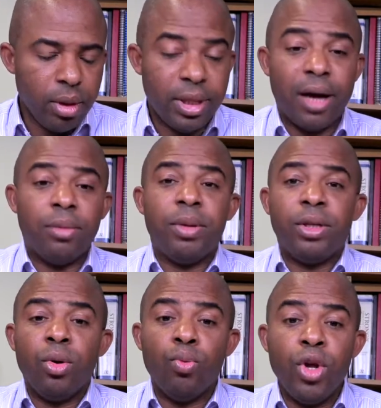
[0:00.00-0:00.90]
now, but
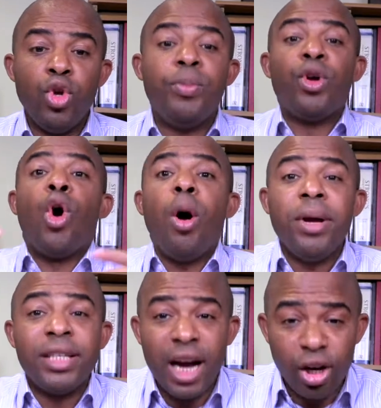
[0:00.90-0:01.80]
when you become
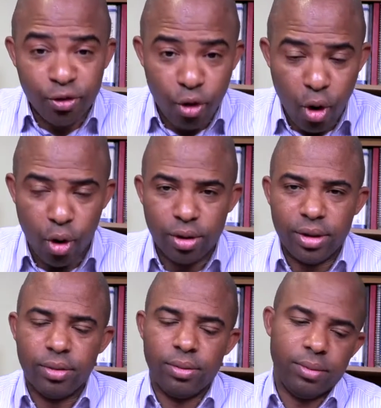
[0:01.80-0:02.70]
a child of God,
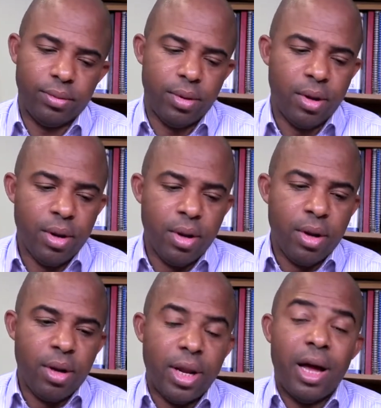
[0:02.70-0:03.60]

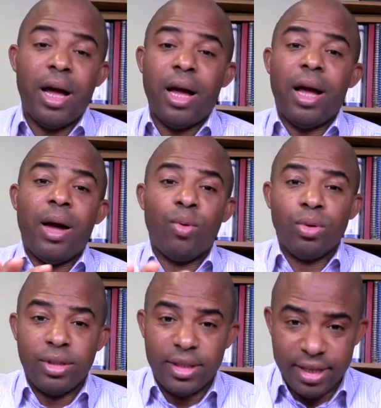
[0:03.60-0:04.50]
now I want
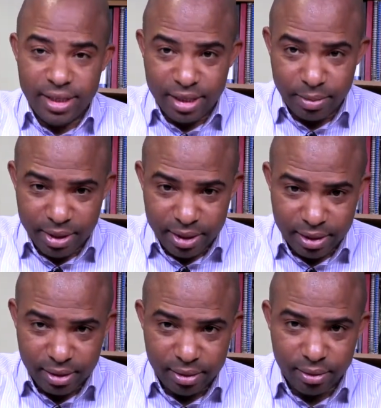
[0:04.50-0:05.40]
to state this,
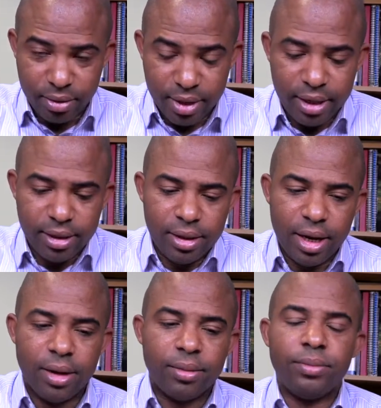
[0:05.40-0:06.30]
please. All right,
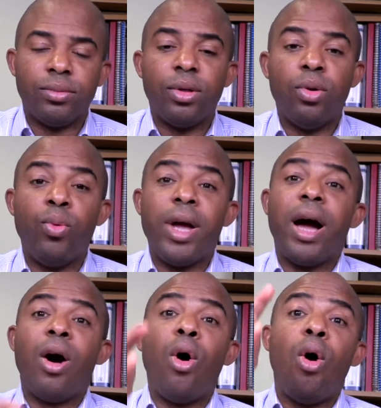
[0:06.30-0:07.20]
now we
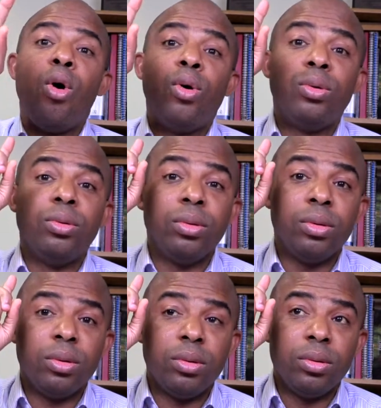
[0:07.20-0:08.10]
are all
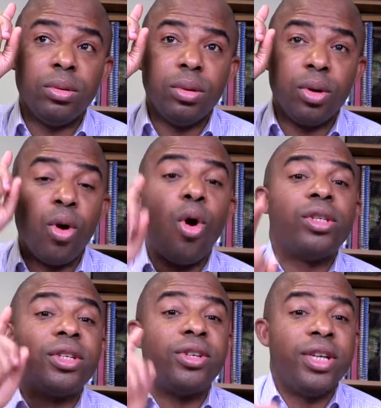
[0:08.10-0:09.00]

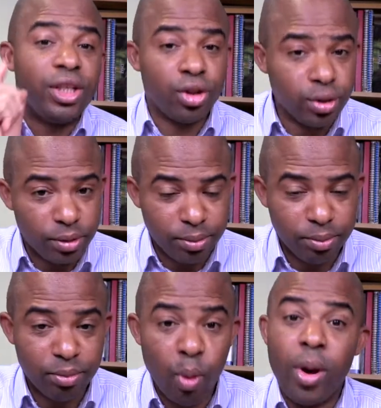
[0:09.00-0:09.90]
God's creation,
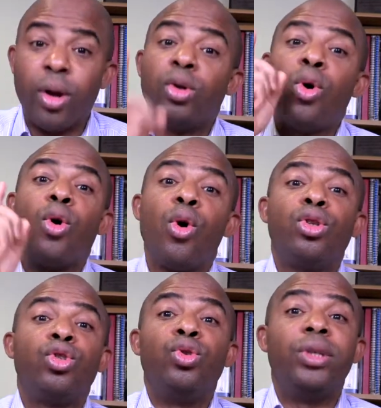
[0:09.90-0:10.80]
but we are not all
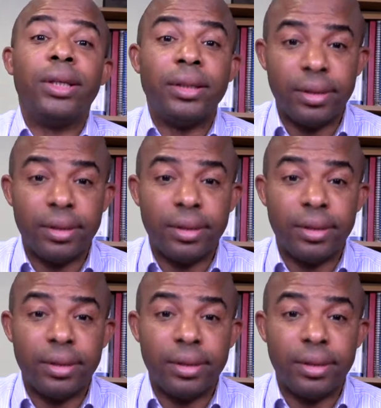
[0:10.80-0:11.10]
God's children.